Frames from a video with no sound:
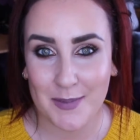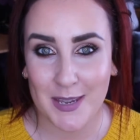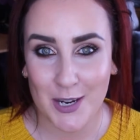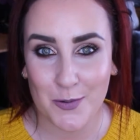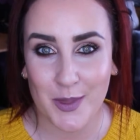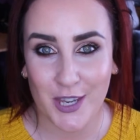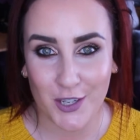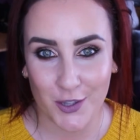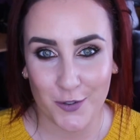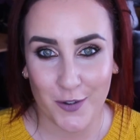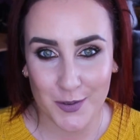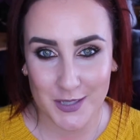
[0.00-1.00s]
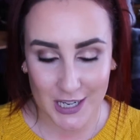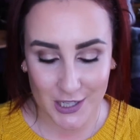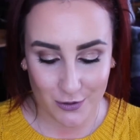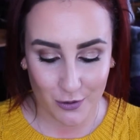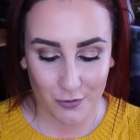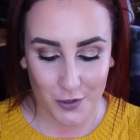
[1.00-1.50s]
here with another
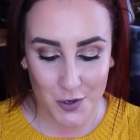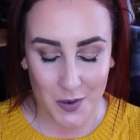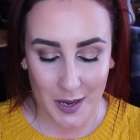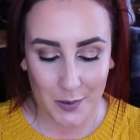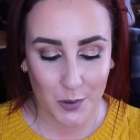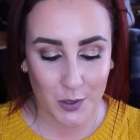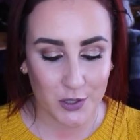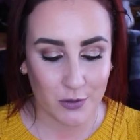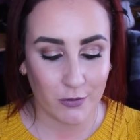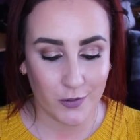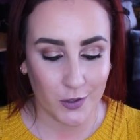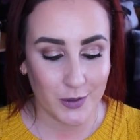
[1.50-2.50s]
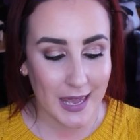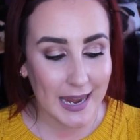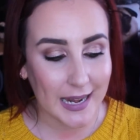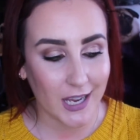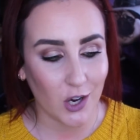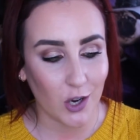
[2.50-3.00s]
foundation review, and I'm going to review the
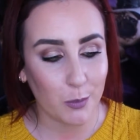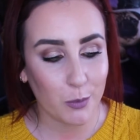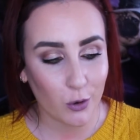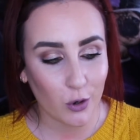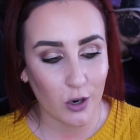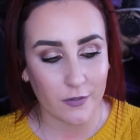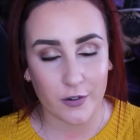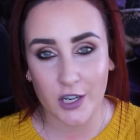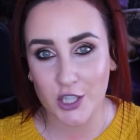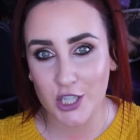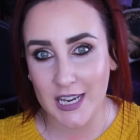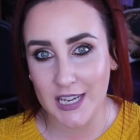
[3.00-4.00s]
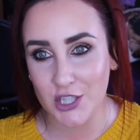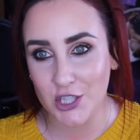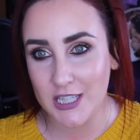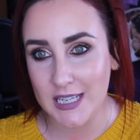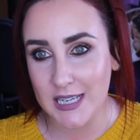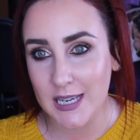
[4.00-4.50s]
LA Girl Pro Coverage
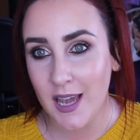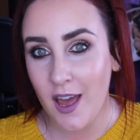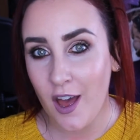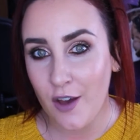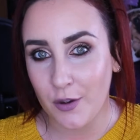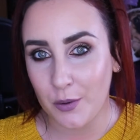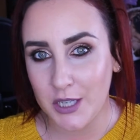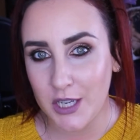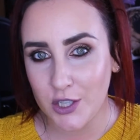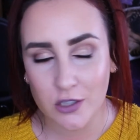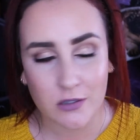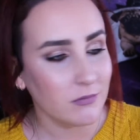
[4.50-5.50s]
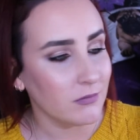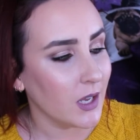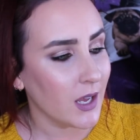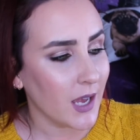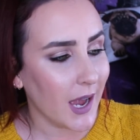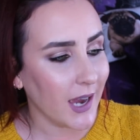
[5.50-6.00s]
HD foundation.
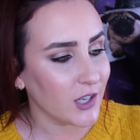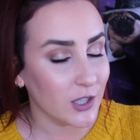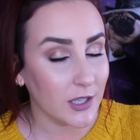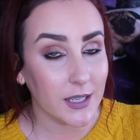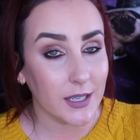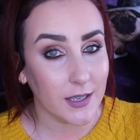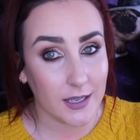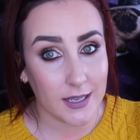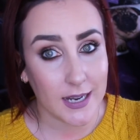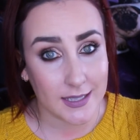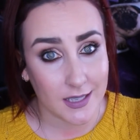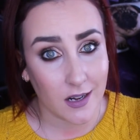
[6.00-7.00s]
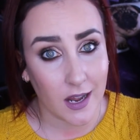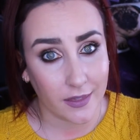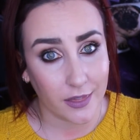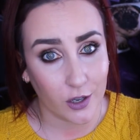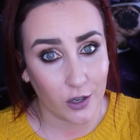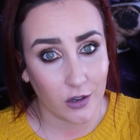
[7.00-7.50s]
Actually, it has a
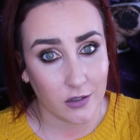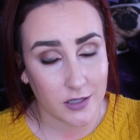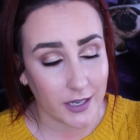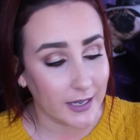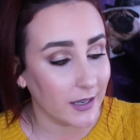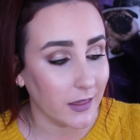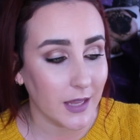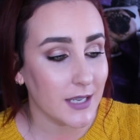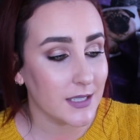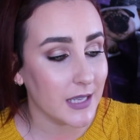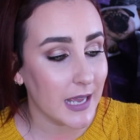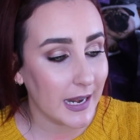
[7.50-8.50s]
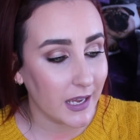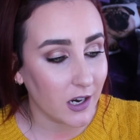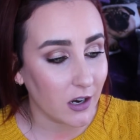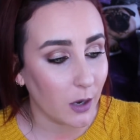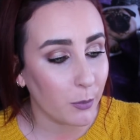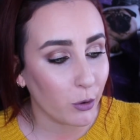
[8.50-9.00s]
lengthier title than that. The LA
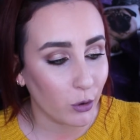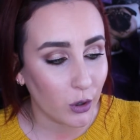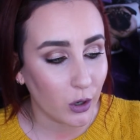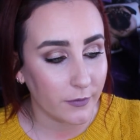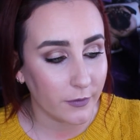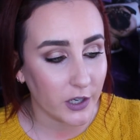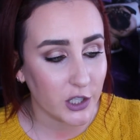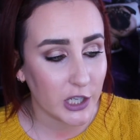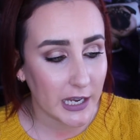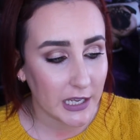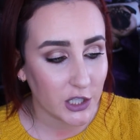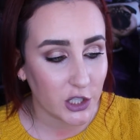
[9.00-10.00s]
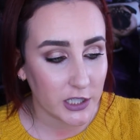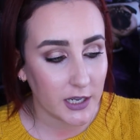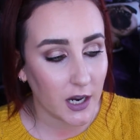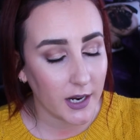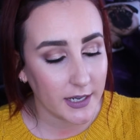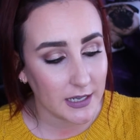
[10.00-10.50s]
Girl Pro Coverage HD
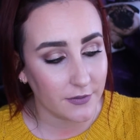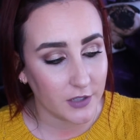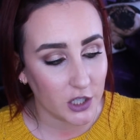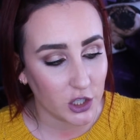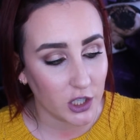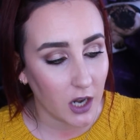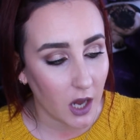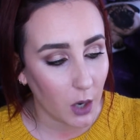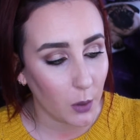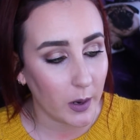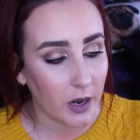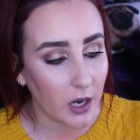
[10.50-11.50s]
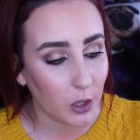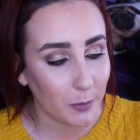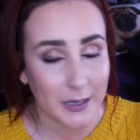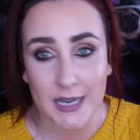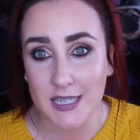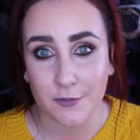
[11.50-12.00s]
High Definition Long Wear
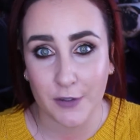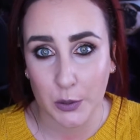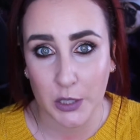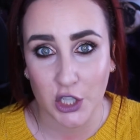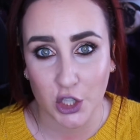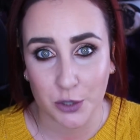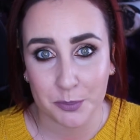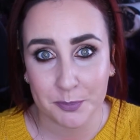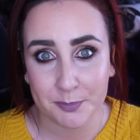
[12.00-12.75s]
Illuminating Foundation.